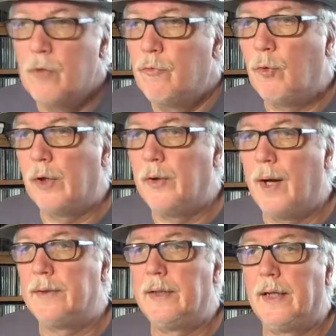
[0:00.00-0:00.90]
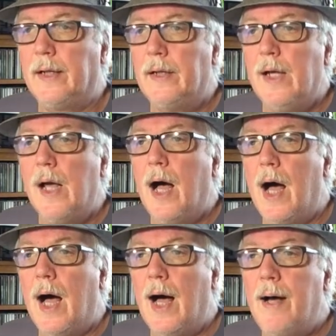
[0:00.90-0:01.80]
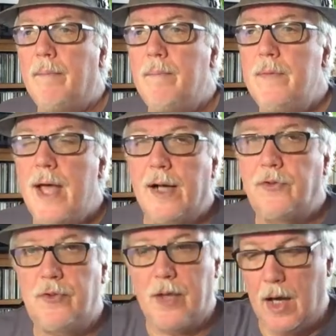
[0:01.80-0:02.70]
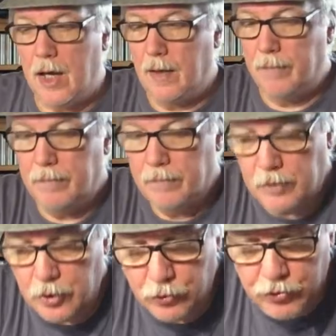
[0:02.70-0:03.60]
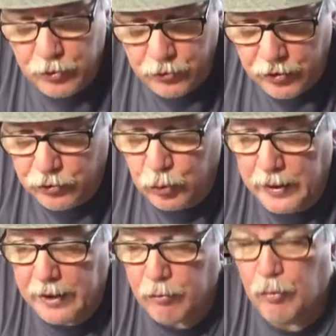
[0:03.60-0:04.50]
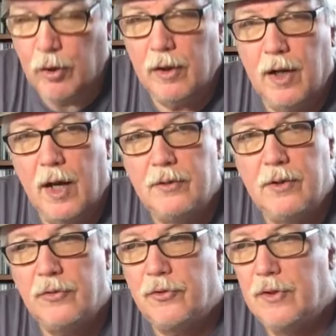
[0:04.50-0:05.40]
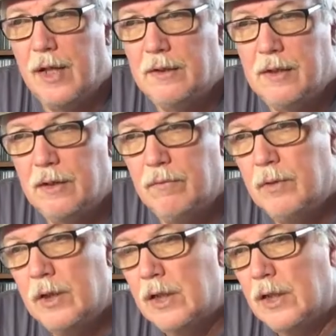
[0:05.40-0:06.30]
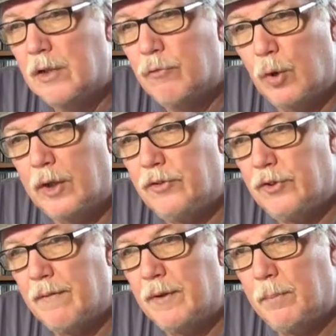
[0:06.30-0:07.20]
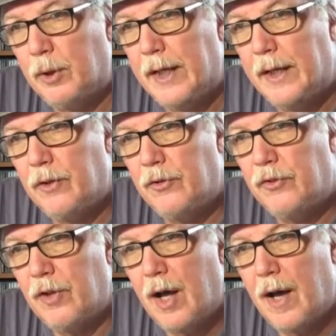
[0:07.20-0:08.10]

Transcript: for you out there. Next, huge news this week for Dust 1947 players.